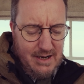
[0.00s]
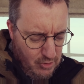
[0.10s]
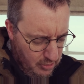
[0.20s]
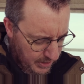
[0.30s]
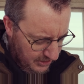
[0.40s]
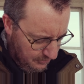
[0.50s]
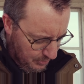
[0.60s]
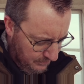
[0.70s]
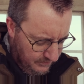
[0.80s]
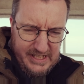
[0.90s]
camera I picked
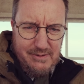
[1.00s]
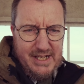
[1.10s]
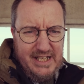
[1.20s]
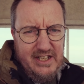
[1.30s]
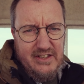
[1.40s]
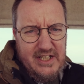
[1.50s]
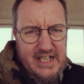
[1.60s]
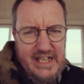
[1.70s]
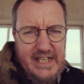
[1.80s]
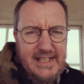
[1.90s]
up off eBay the other
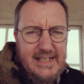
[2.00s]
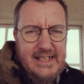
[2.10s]
day,